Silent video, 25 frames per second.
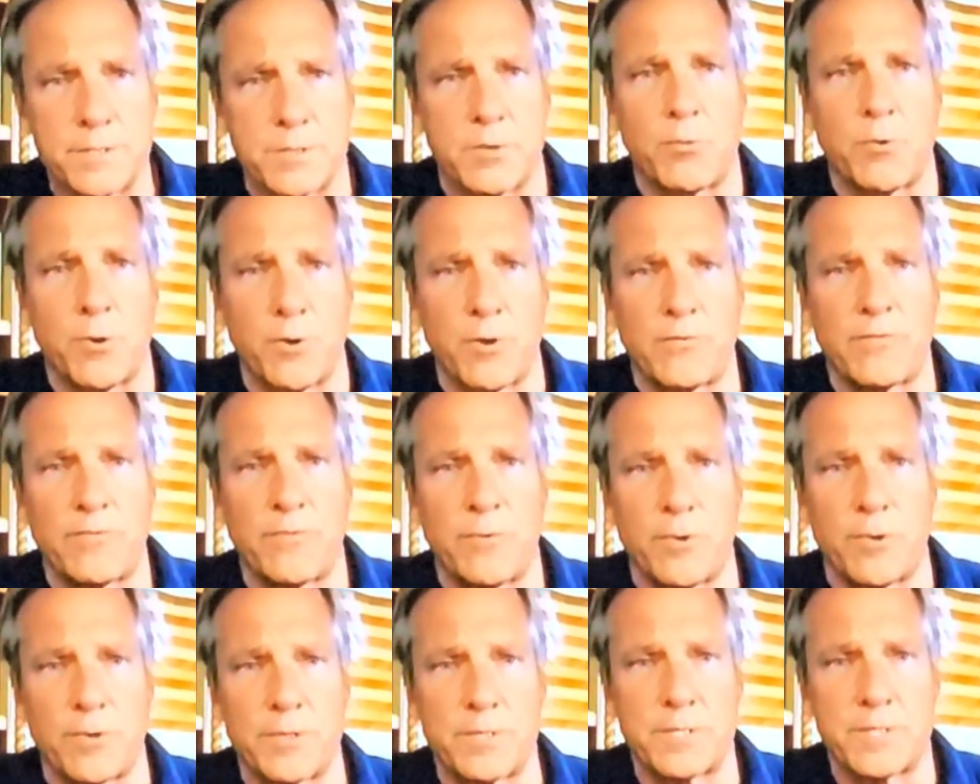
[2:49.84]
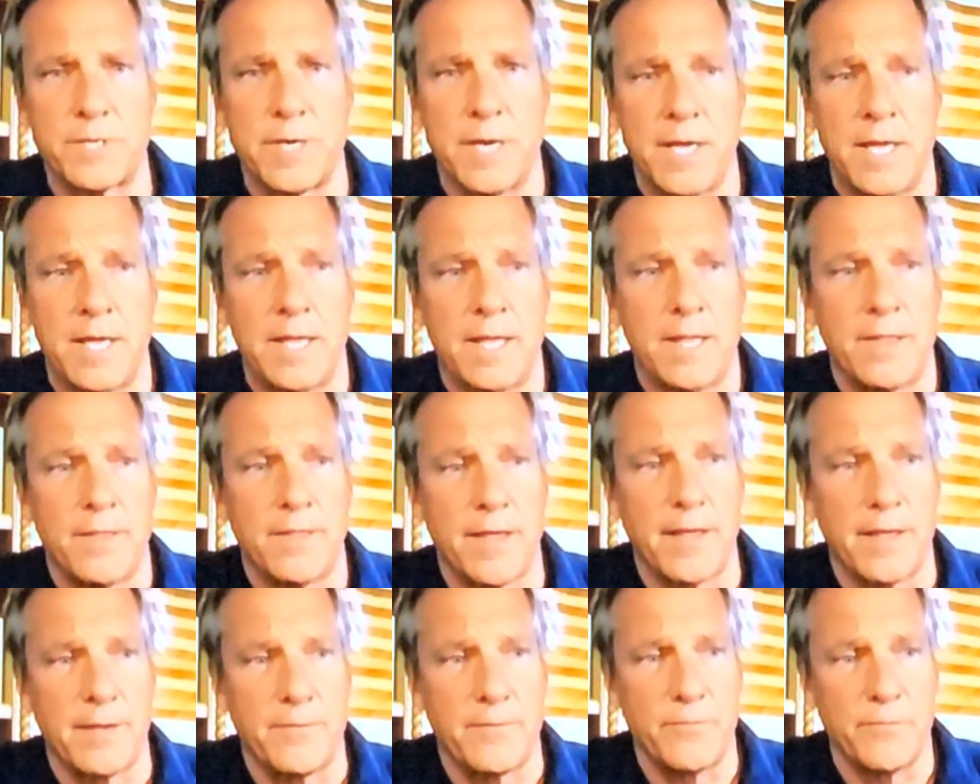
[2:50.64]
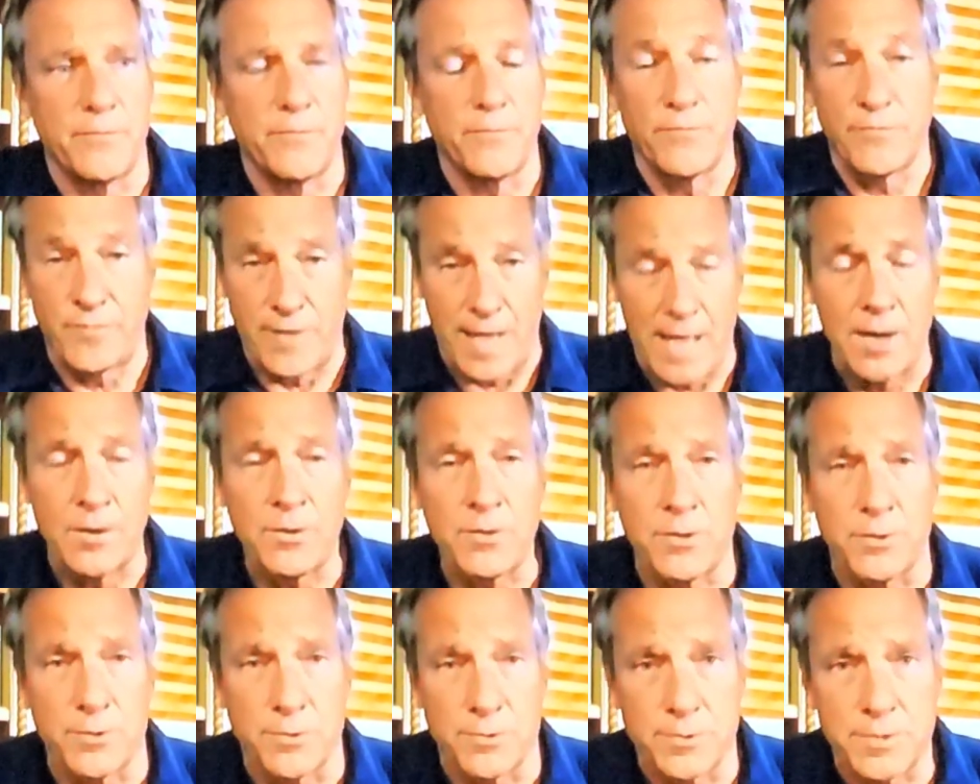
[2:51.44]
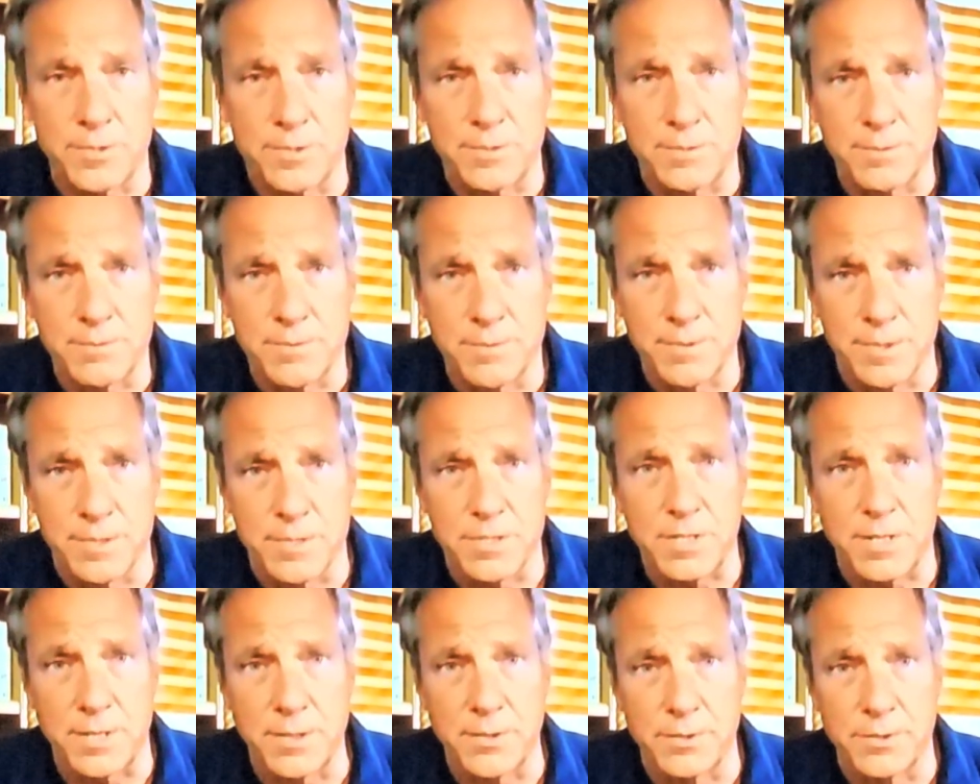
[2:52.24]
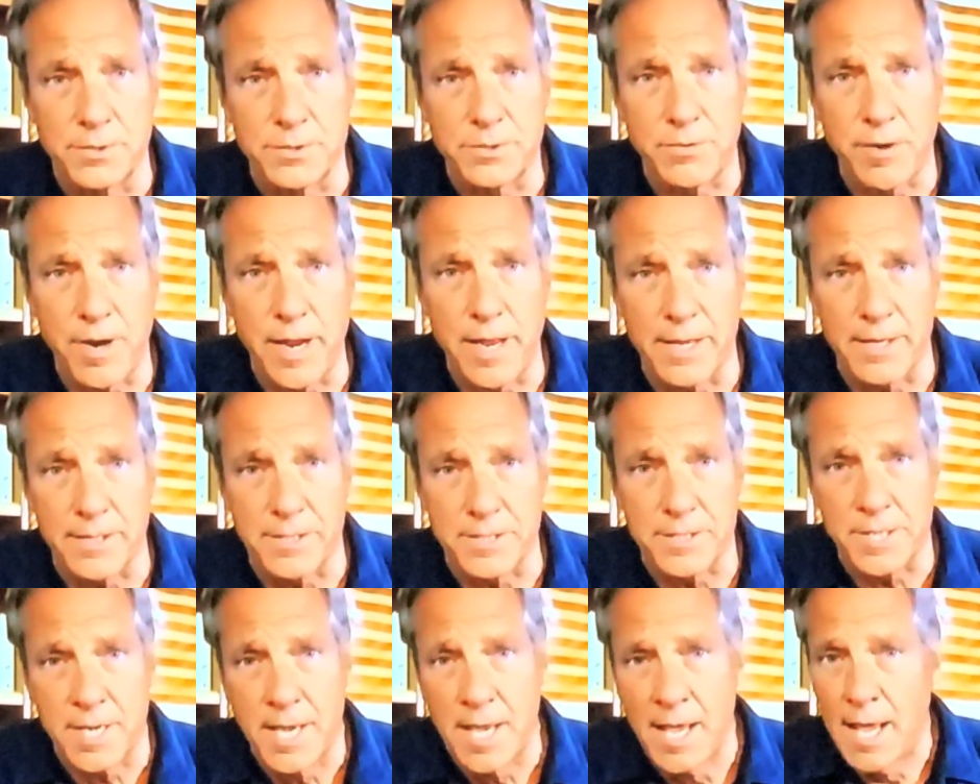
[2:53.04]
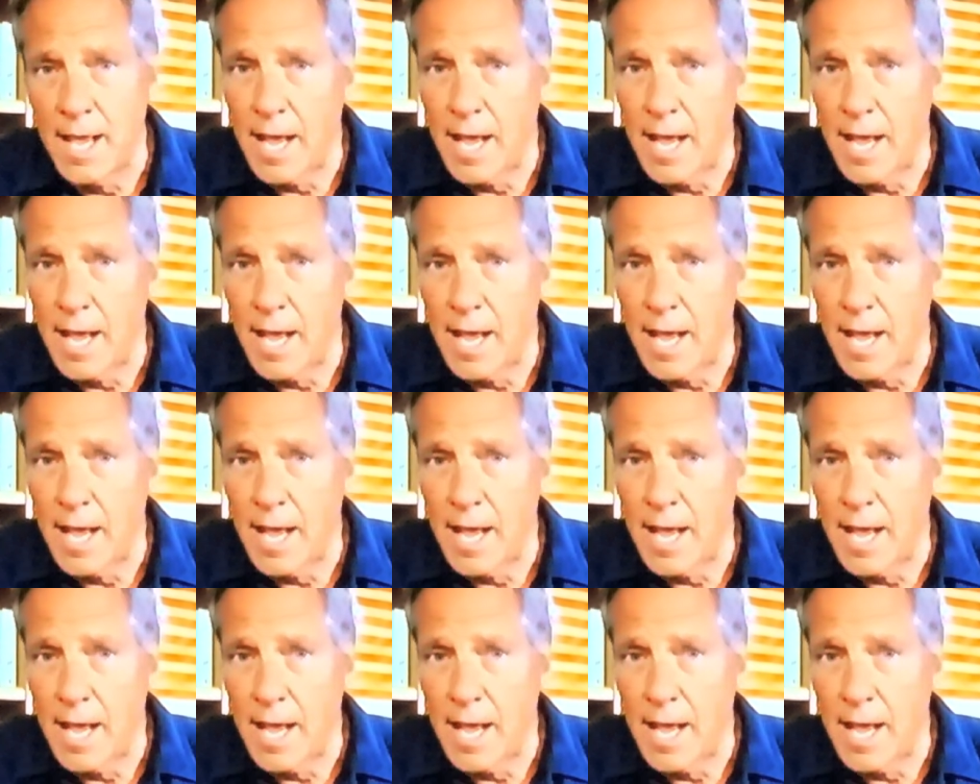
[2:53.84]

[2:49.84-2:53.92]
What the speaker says: is a workforce that values the skilled trades.